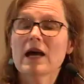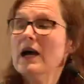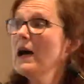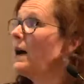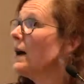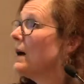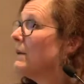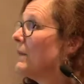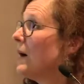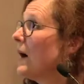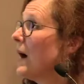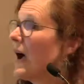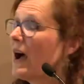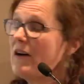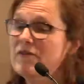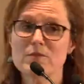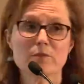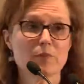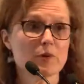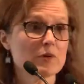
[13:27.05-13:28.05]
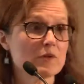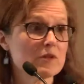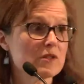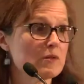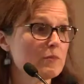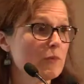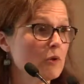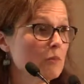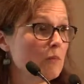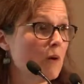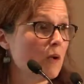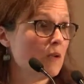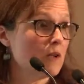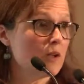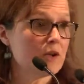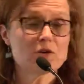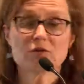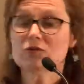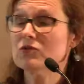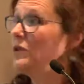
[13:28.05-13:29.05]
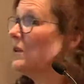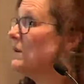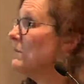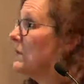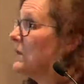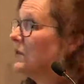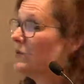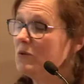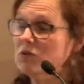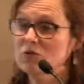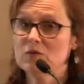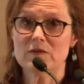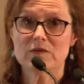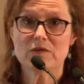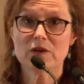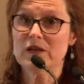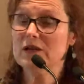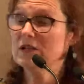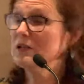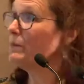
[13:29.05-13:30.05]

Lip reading: I haven't put the small molecule treatments, which we've heard